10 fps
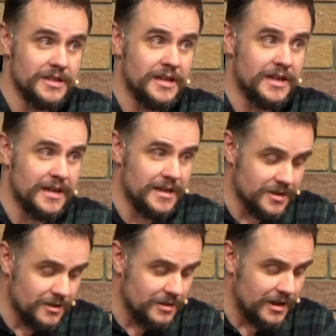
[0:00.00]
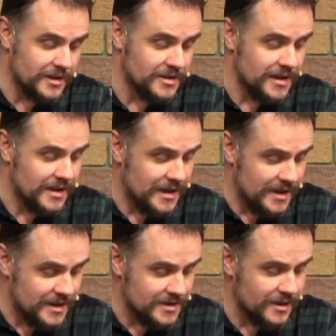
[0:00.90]
In his own likeness, in
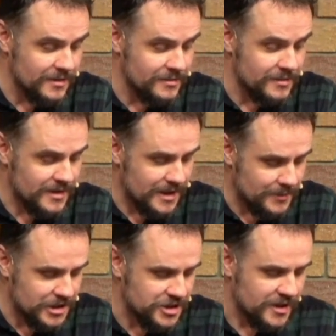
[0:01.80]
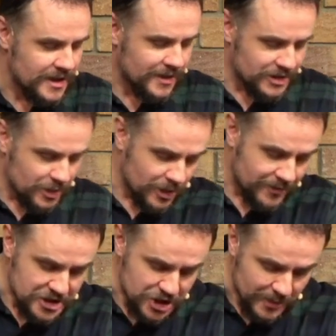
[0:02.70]
his own image. Now, I don't want to
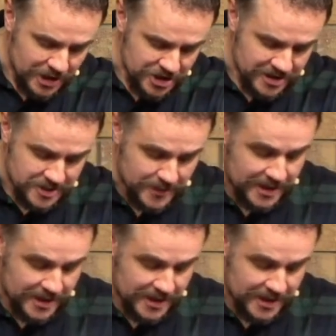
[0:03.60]
read too much into this, but it